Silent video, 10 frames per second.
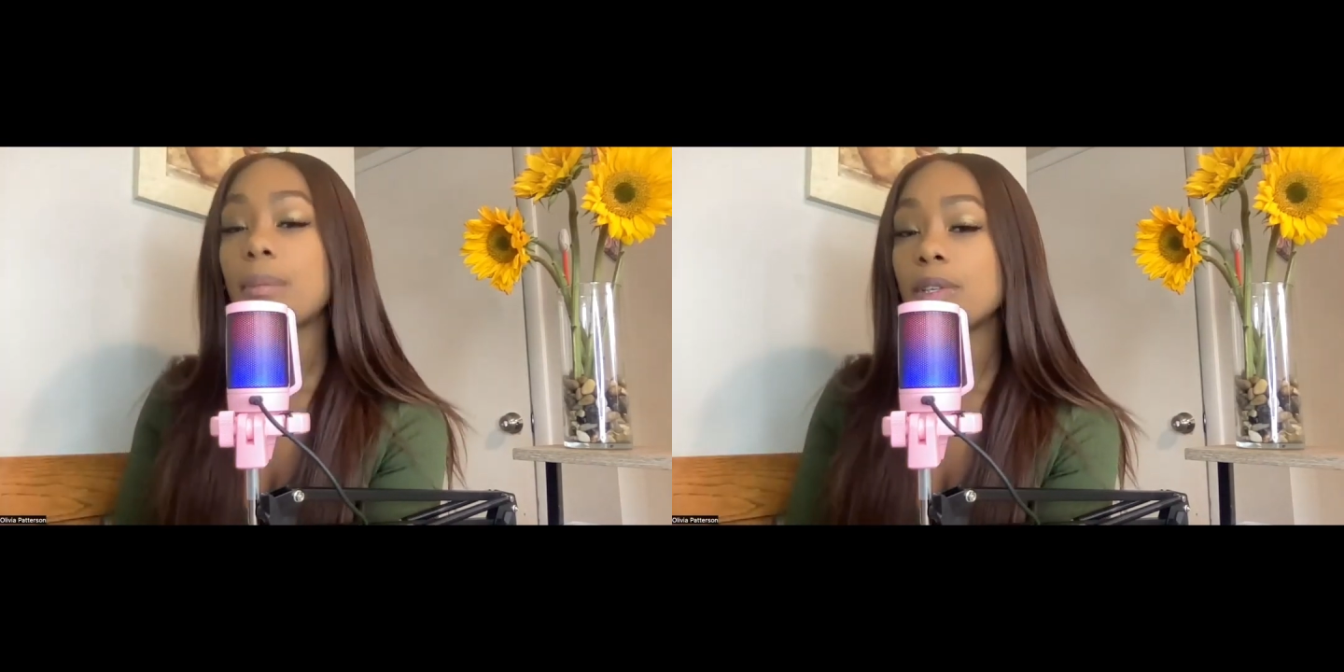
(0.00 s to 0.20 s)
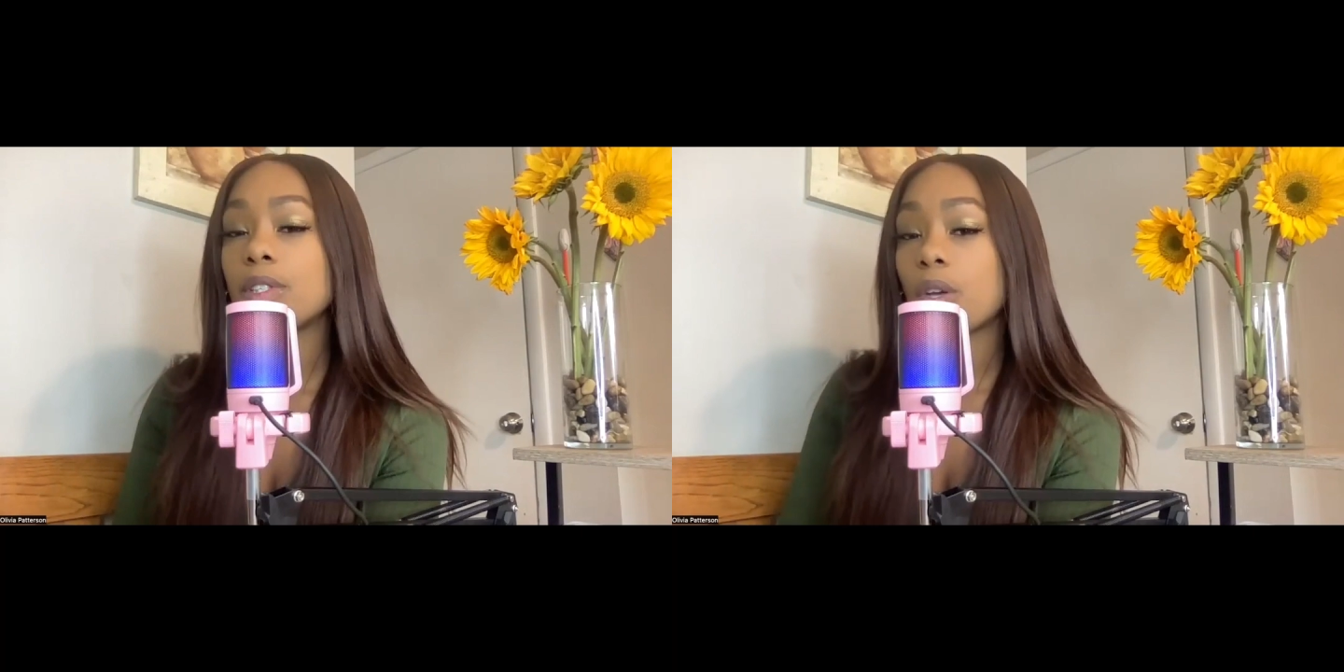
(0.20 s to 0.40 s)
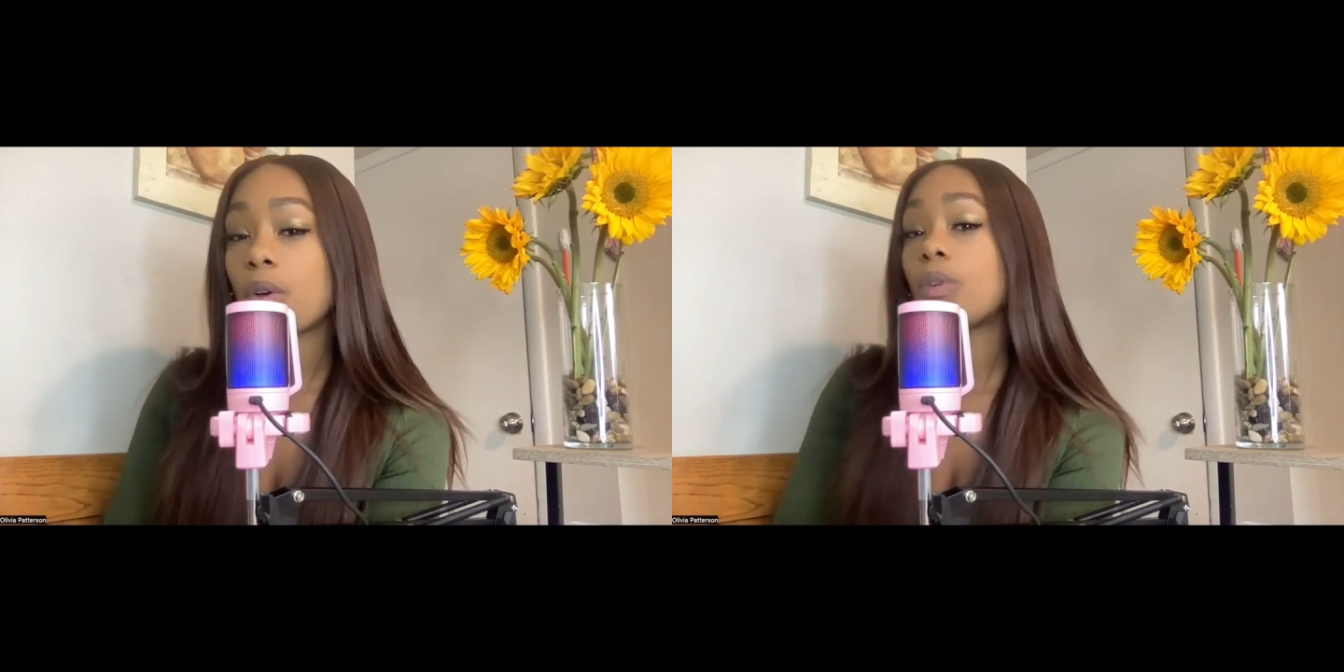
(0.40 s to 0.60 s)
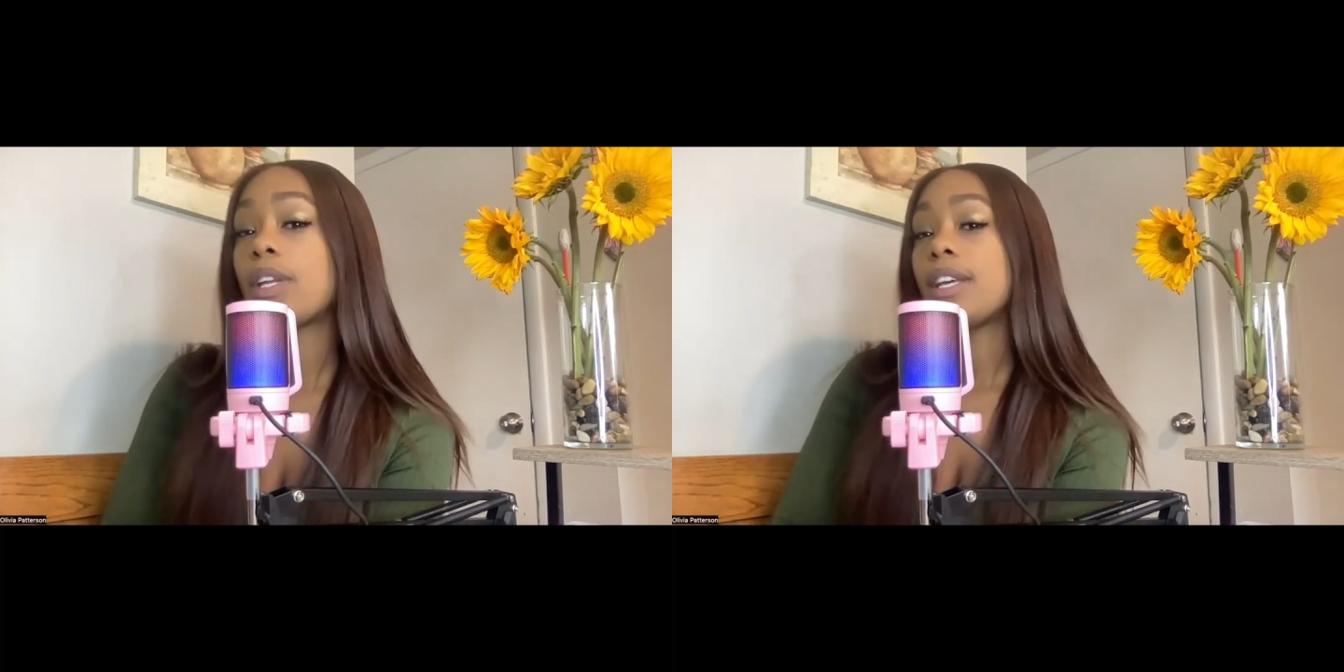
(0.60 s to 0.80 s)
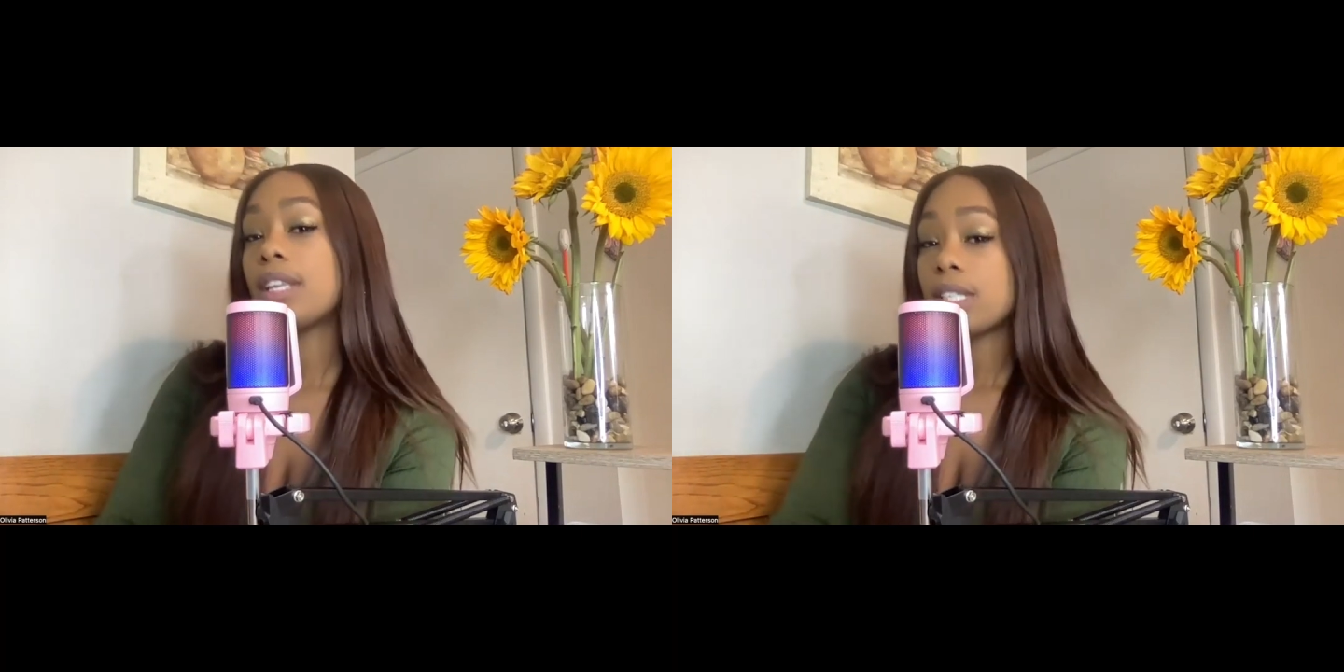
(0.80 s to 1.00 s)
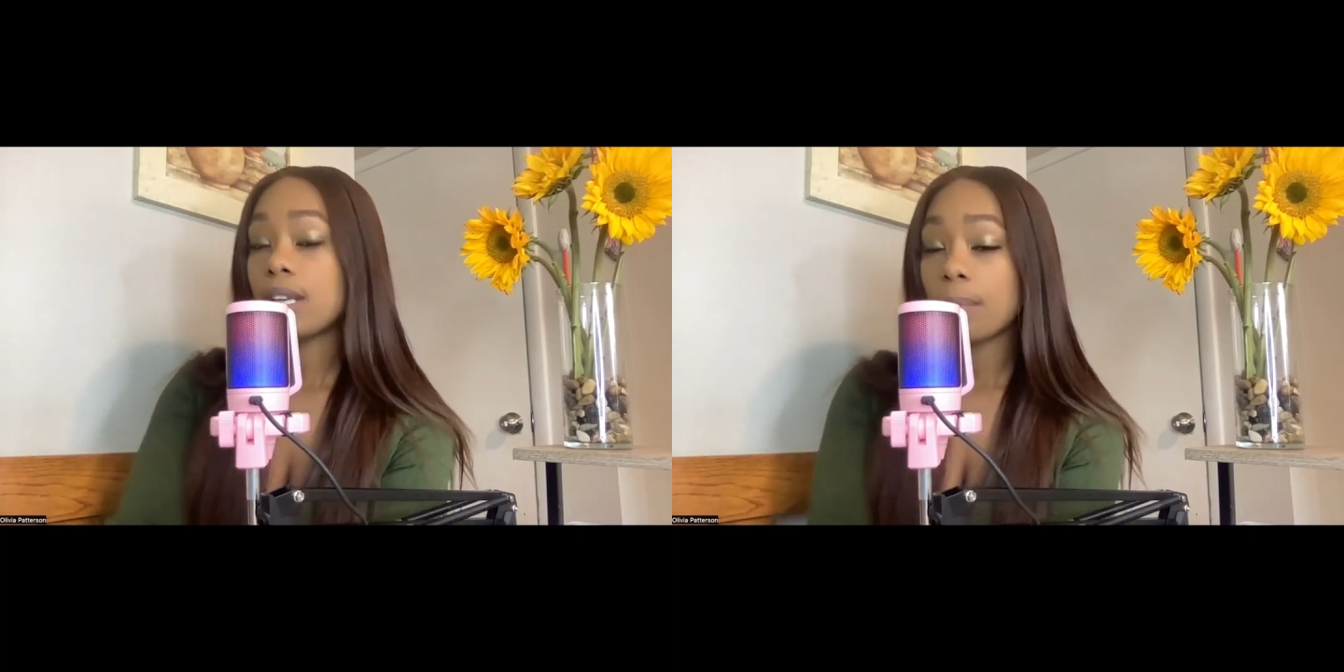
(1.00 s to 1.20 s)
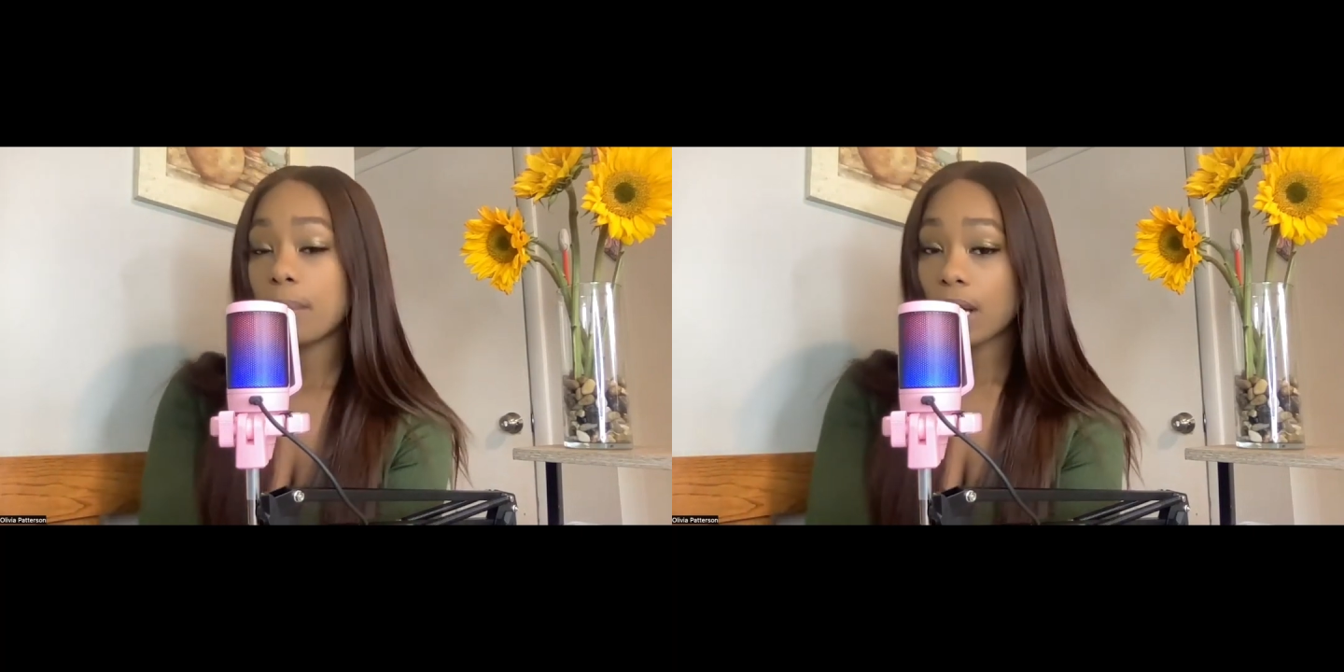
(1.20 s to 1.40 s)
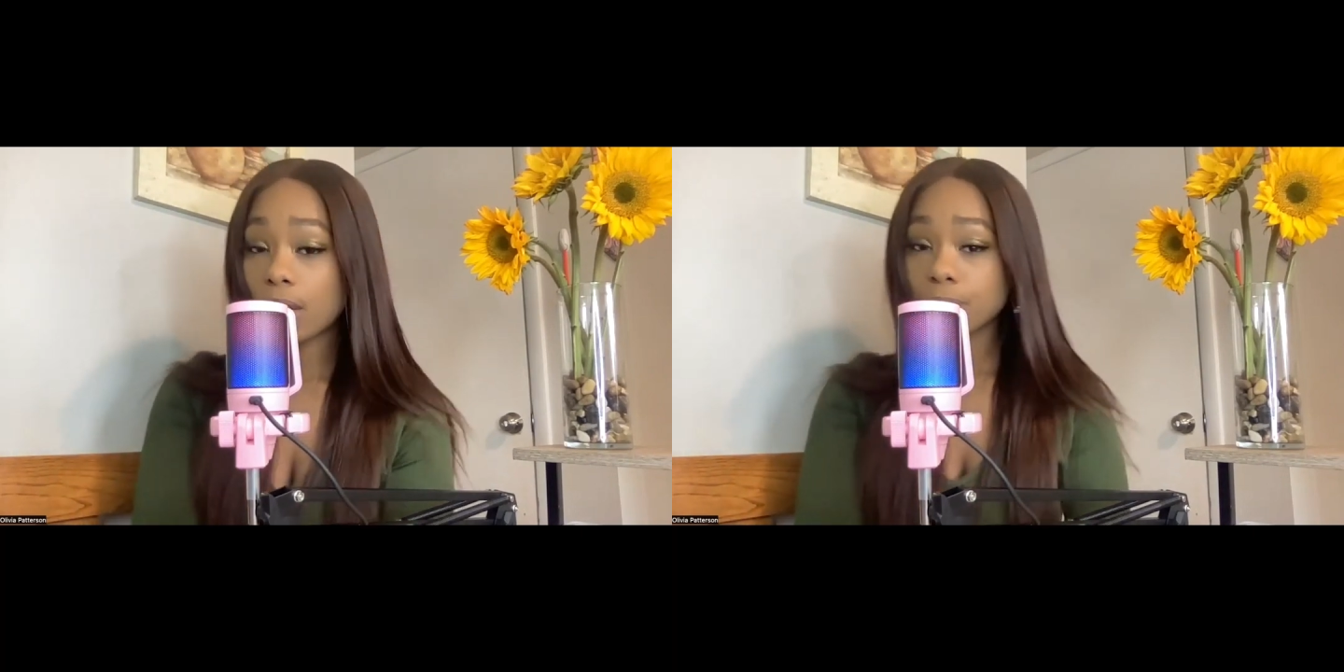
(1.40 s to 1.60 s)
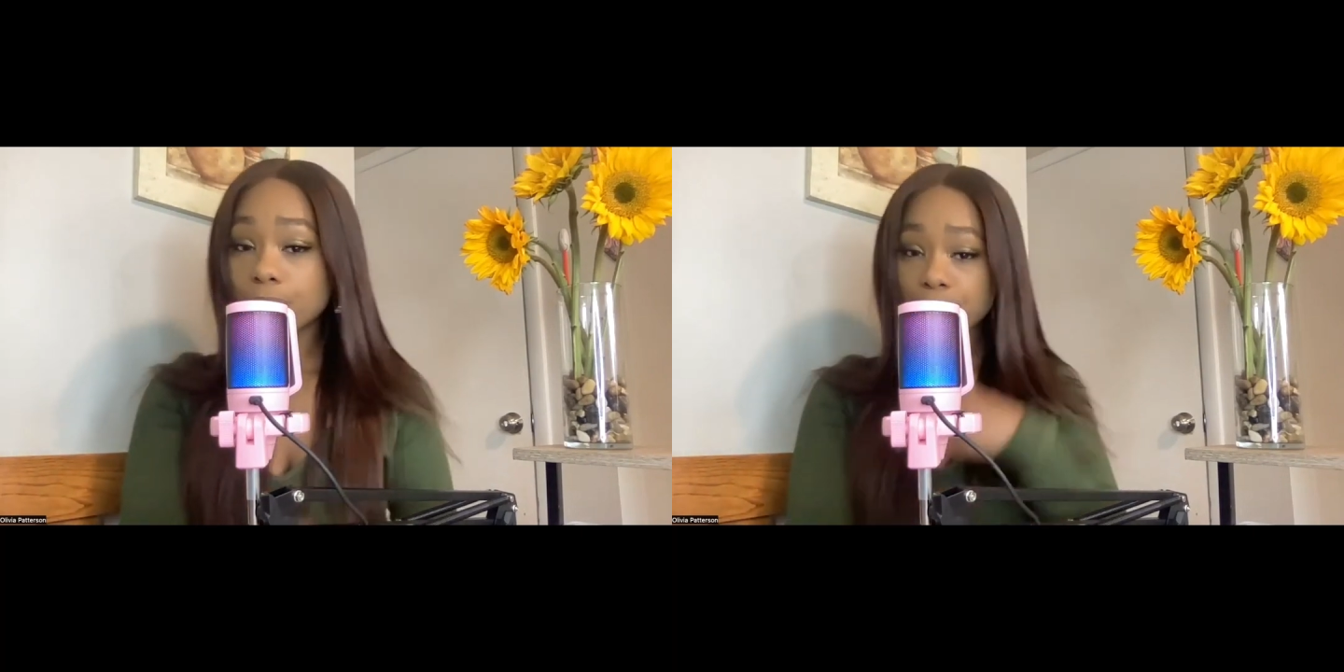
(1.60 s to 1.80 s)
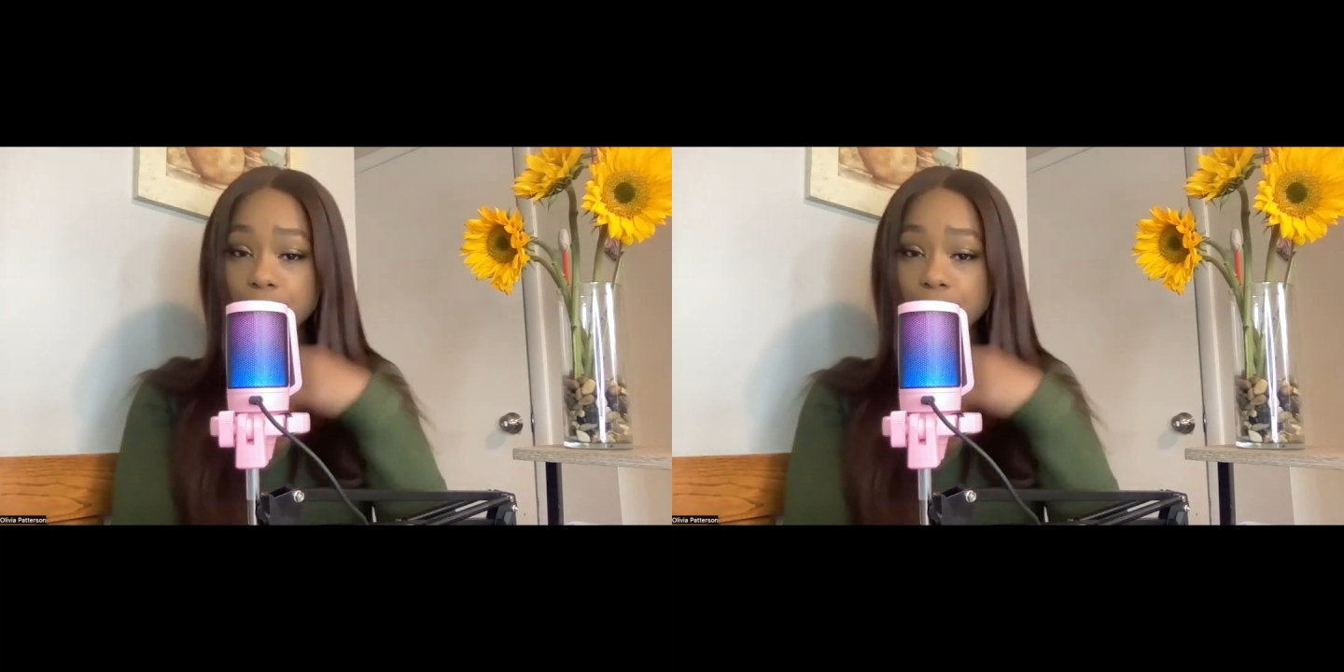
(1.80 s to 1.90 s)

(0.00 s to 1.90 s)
episode is about.